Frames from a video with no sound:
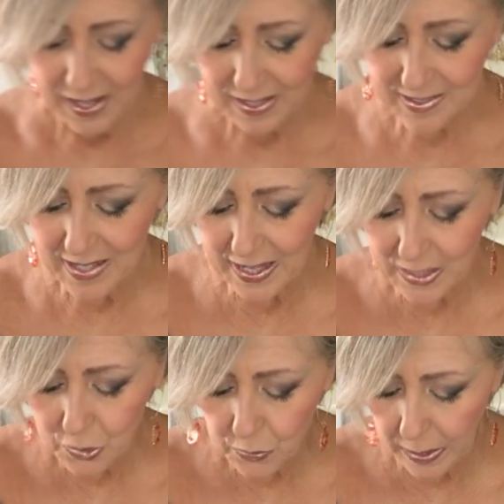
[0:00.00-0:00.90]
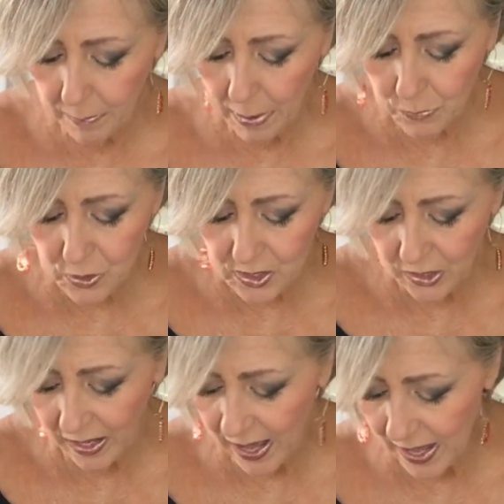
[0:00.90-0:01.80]
It's like a dream. I'm just
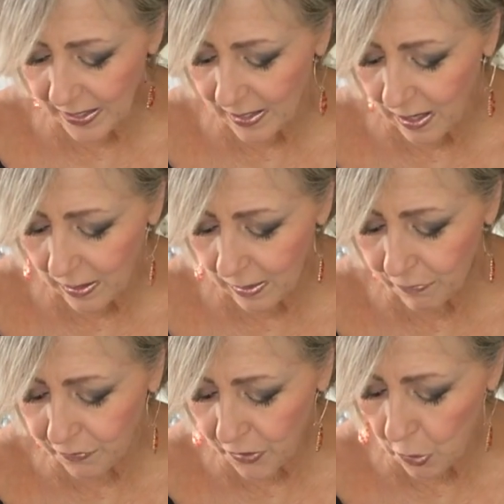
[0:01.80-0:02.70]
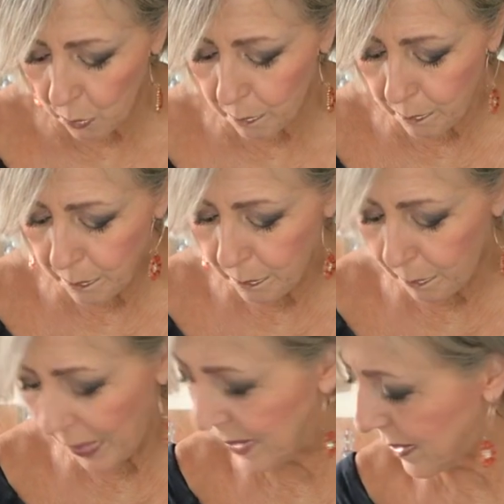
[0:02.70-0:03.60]
going to add a few
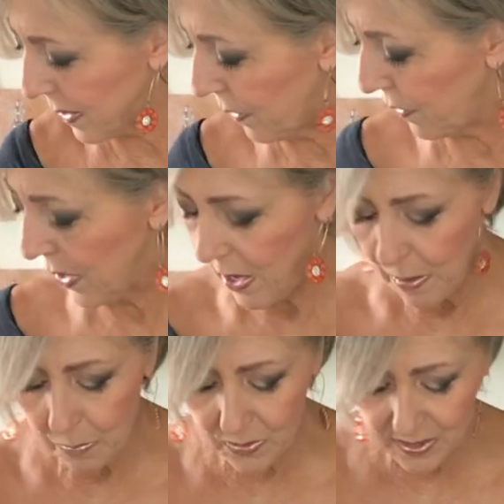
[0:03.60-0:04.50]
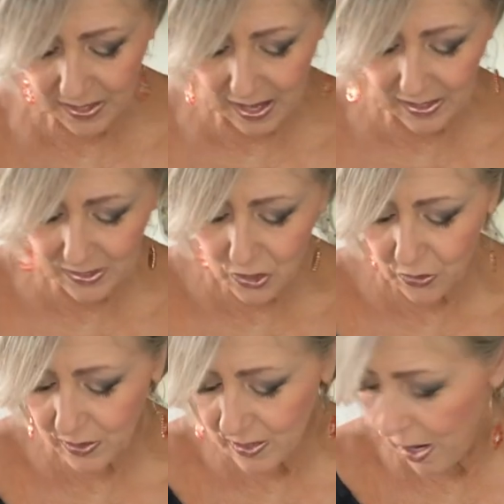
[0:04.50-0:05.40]
bites of mozzarella to
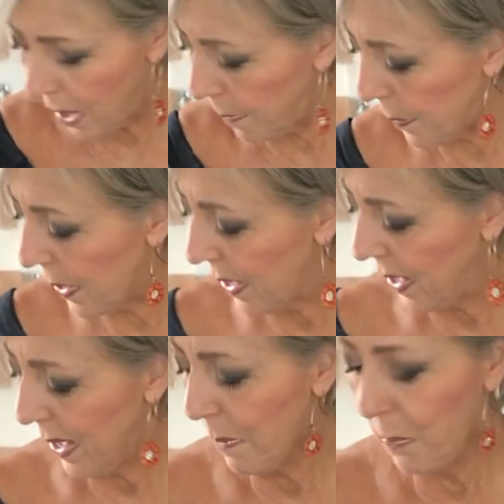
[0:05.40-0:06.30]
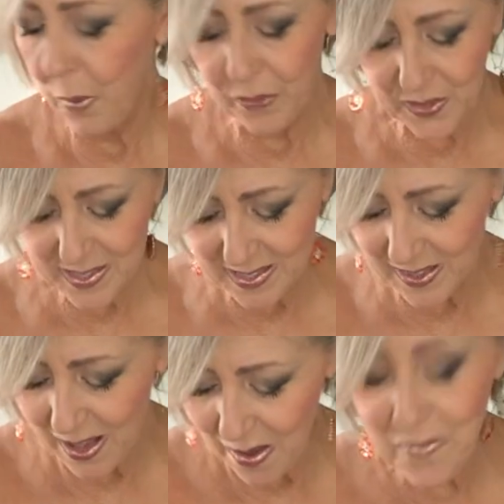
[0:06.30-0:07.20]
the top, put this in
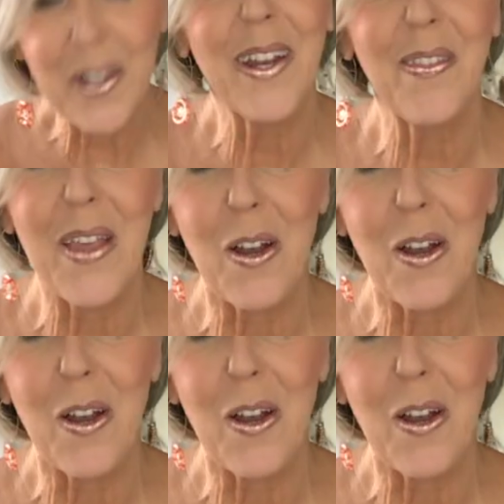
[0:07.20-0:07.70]
the oven, and then